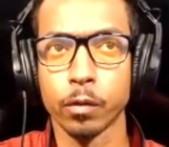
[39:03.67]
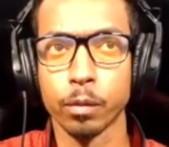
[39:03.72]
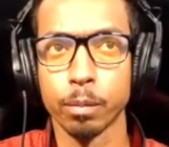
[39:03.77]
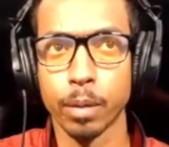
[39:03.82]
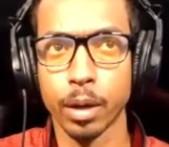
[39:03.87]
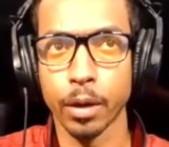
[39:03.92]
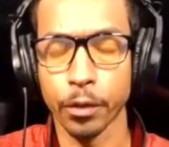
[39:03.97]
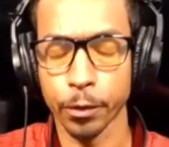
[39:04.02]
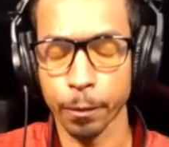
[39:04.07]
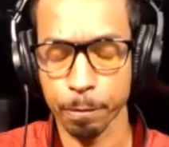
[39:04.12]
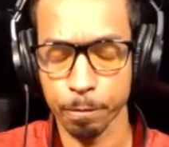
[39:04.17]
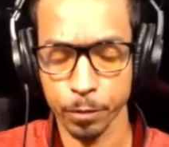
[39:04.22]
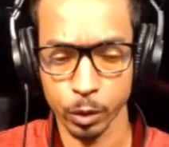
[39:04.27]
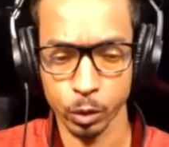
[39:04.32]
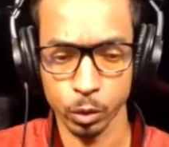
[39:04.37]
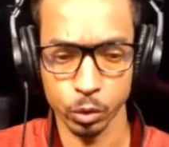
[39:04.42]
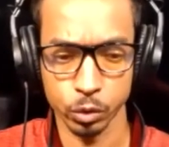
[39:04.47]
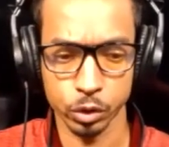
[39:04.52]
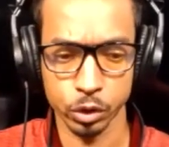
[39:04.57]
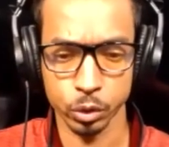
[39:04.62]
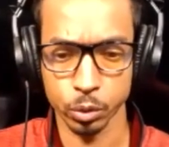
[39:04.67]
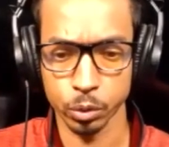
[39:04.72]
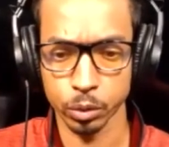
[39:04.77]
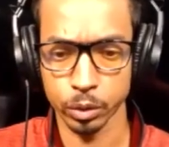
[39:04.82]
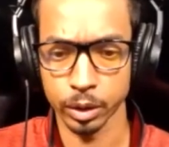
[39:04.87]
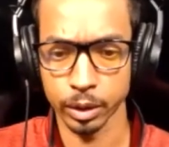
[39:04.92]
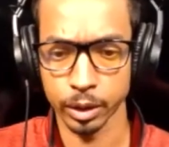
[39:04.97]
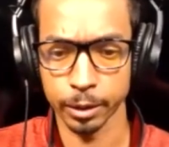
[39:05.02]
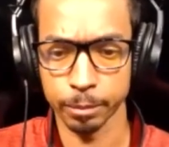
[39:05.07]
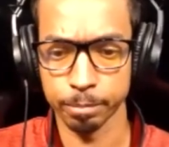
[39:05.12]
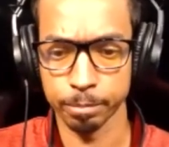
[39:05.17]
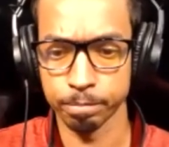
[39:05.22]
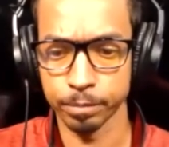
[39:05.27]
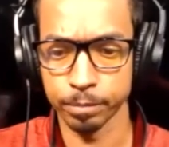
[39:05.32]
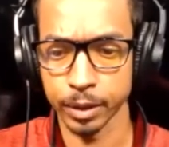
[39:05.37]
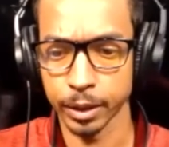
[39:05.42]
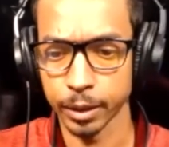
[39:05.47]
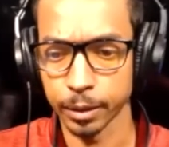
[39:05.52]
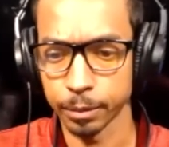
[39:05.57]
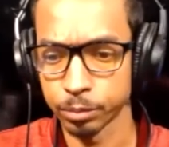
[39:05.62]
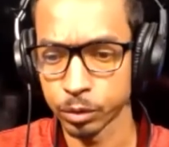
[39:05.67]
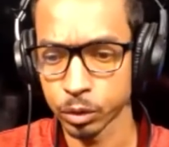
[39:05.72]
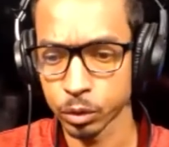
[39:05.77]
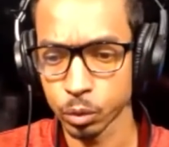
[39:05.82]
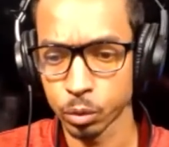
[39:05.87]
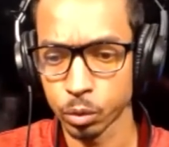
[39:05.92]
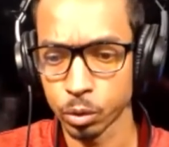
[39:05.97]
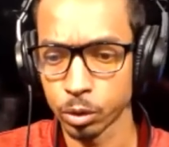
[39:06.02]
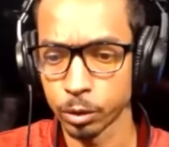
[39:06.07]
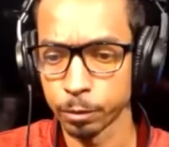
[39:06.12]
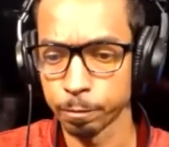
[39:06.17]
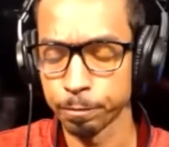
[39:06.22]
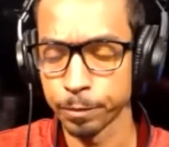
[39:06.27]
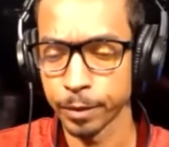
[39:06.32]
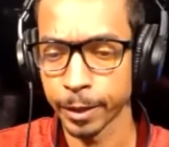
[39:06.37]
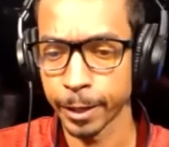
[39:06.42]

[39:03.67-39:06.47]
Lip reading: a mother who's suing a school